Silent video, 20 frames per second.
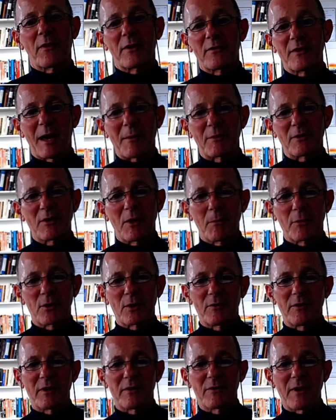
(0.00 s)
example, somebody could
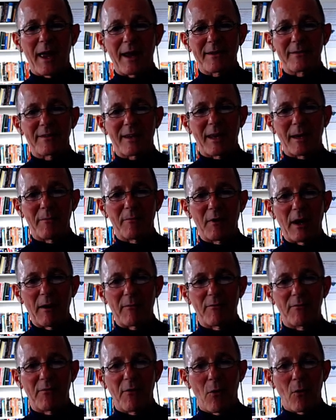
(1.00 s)
have the exact same
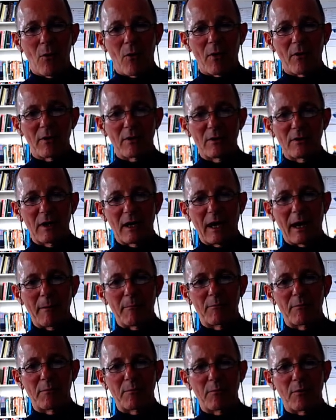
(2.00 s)
4
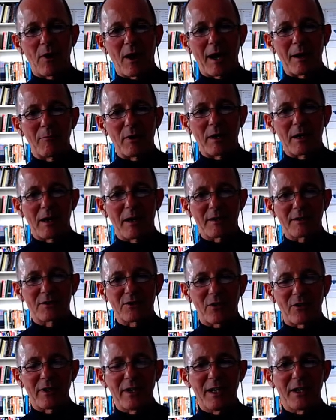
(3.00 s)
primary
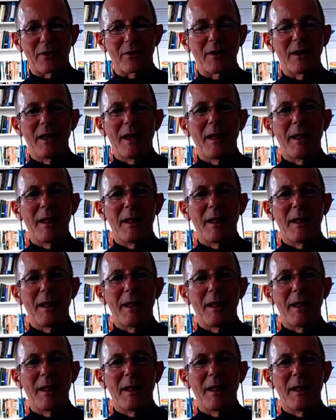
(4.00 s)
cluster here,